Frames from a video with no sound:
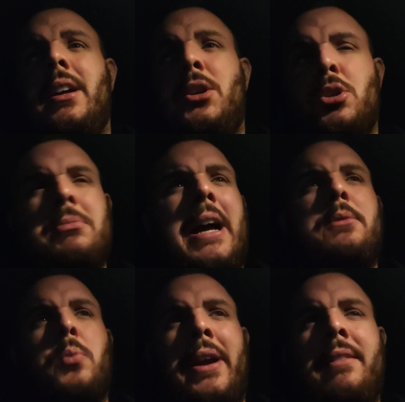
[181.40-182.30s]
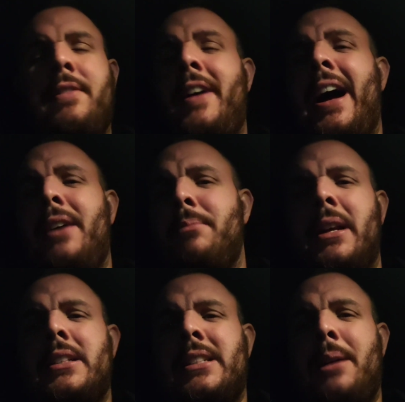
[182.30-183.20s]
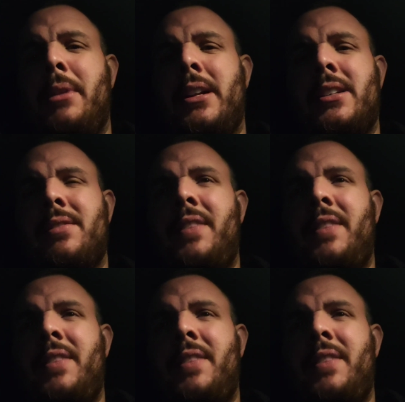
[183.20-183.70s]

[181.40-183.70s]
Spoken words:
You're sometimes waiting 5 minutes, 10 minutes,